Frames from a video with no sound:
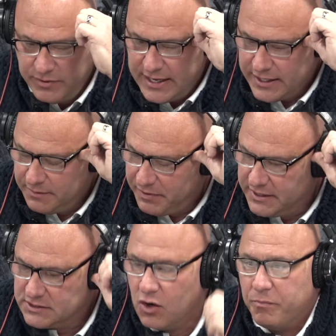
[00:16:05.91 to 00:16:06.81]
We got the
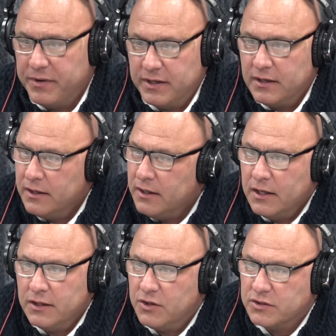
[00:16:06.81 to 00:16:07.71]
place open,
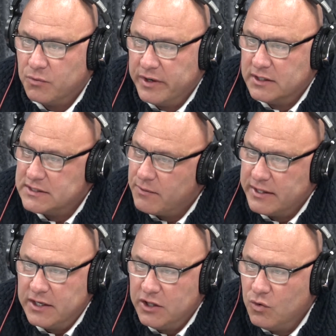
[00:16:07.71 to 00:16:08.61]
took the reels. I
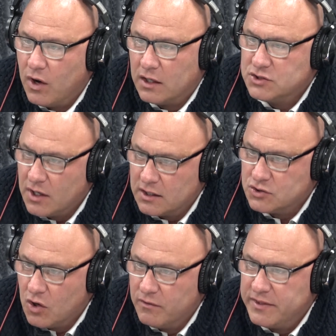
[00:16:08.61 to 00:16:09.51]
rented a U-Haul truck,
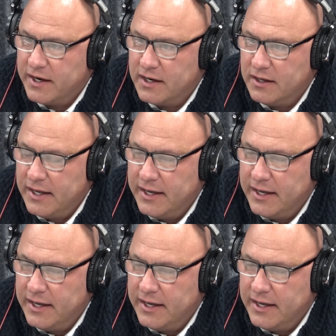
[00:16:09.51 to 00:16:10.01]
drove it there.